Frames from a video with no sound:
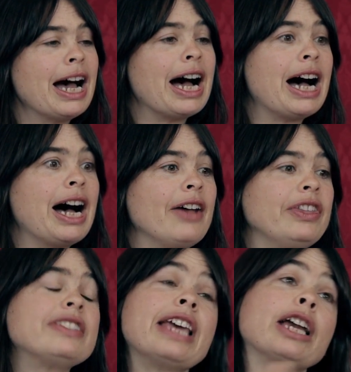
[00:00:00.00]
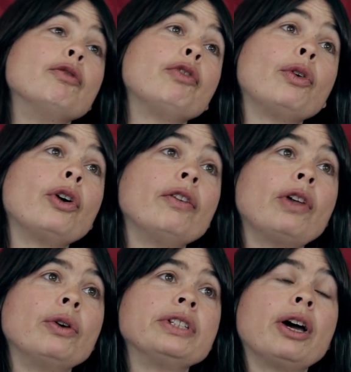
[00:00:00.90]
Uh, the second floor of
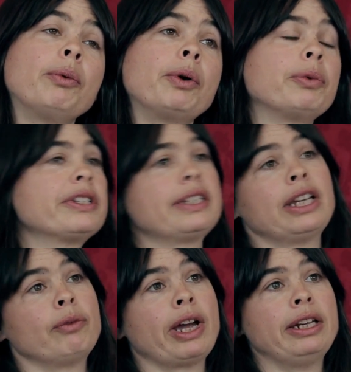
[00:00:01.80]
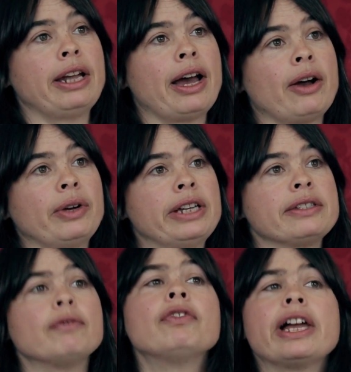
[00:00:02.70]
the hotel where we're sitting right now
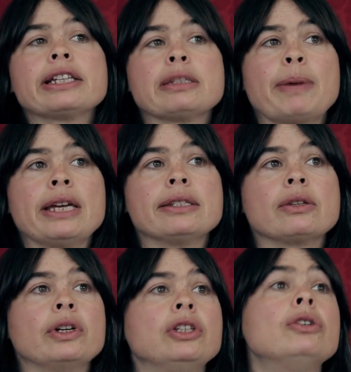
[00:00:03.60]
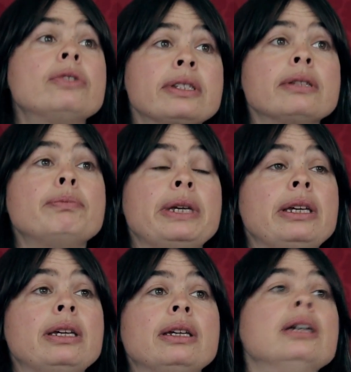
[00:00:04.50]
is a flex space. So it used to
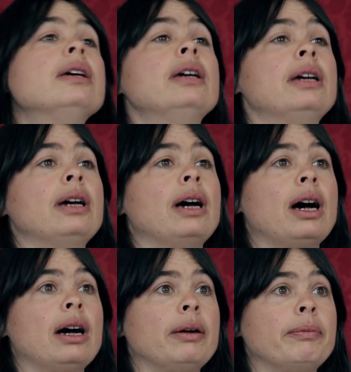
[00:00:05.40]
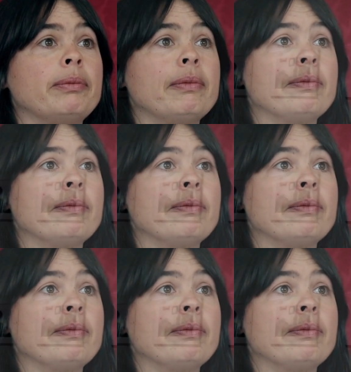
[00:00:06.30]
be um,